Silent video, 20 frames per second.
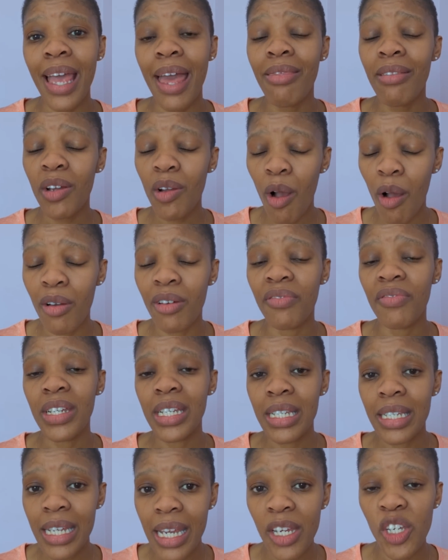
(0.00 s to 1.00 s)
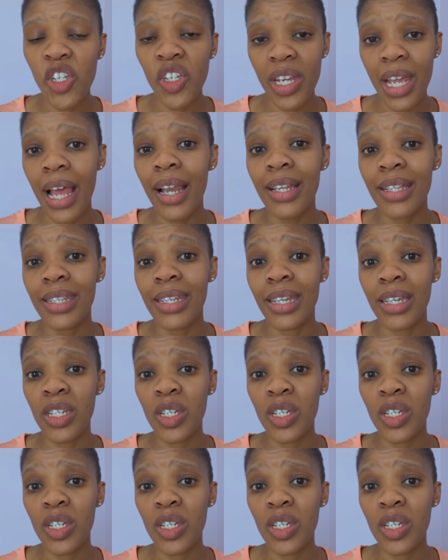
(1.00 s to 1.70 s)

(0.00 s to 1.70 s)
and the confidentiality it